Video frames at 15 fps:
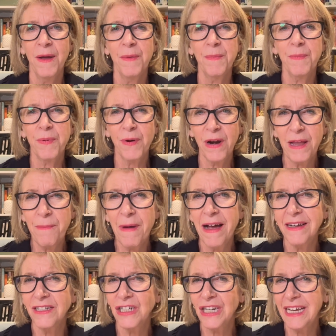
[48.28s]
pretty
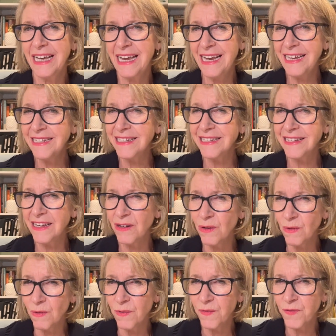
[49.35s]
much key
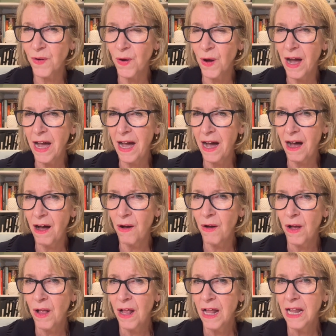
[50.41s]
skill for how
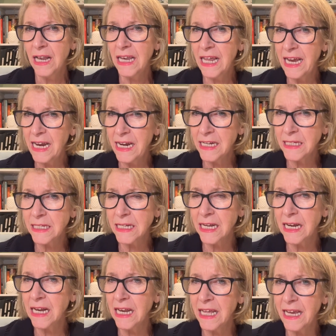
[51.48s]
leaders
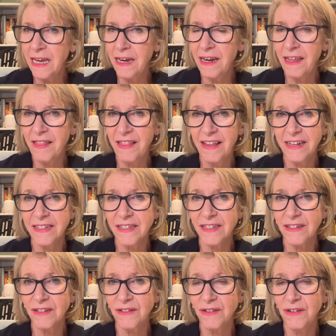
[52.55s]
can lead in
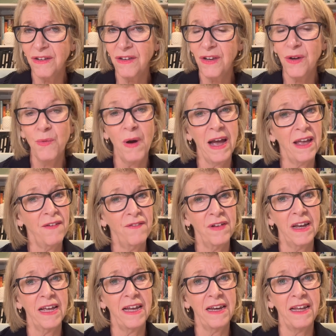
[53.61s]
this new way of
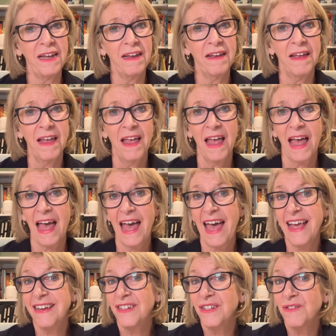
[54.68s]
leading
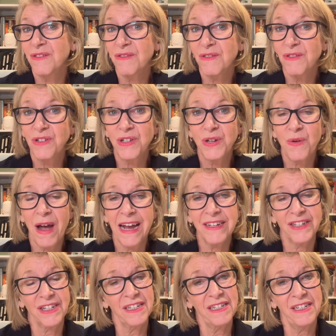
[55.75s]
and to
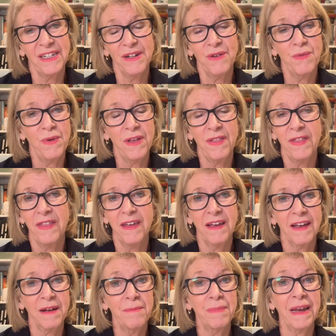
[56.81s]
actually deal with the
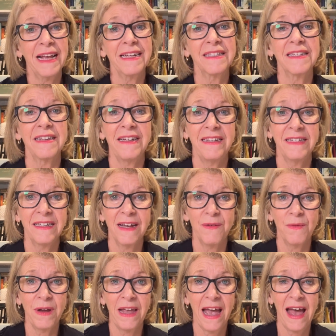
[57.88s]
complexities that
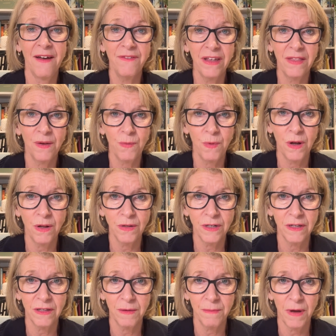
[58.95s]
we have in the world
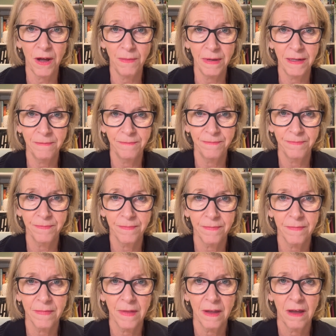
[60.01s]
at the moment.
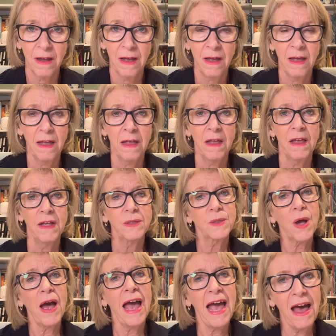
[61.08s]
So
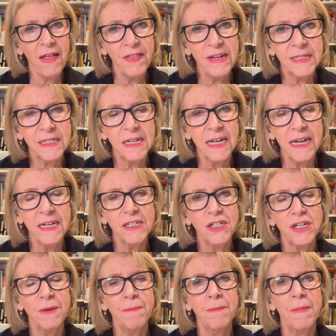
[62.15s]
how this
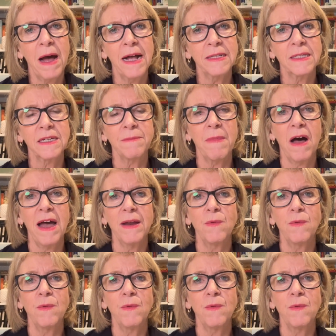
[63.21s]
leadership mastermind